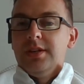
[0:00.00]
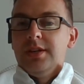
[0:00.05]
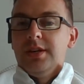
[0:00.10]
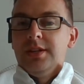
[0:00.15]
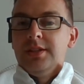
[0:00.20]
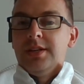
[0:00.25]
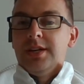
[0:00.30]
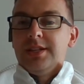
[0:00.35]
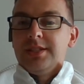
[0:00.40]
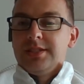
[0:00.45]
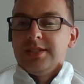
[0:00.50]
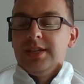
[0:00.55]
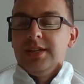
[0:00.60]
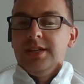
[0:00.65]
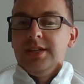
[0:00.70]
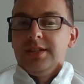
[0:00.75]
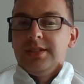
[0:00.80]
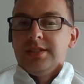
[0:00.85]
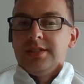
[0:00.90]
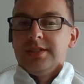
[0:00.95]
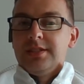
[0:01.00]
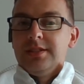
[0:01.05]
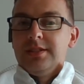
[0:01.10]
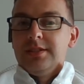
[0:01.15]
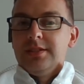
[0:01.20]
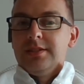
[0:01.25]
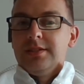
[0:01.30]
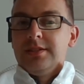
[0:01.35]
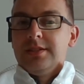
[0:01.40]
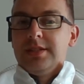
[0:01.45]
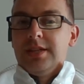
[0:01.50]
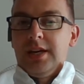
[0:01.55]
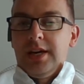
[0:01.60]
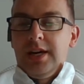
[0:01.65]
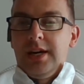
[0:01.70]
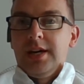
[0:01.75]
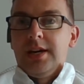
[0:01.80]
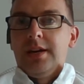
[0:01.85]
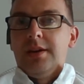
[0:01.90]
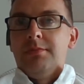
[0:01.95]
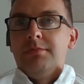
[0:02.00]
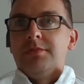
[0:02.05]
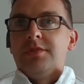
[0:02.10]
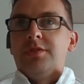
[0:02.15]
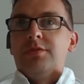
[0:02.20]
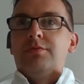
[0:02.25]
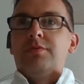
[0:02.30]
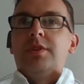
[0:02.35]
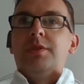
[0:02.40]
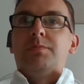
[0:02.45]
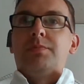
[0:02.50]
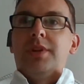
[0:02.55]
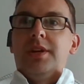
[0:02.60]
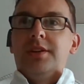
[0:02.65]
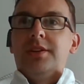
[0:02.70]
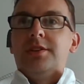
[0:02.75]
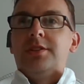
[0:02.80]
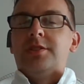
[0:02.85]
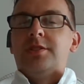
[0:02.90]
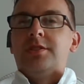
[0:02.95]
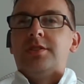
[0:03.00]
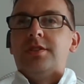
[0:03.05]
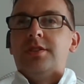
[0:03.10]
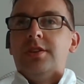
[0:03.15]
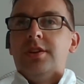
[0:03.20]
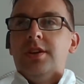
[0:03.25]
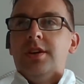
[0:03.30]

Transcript: Uh, and that takes time to replenish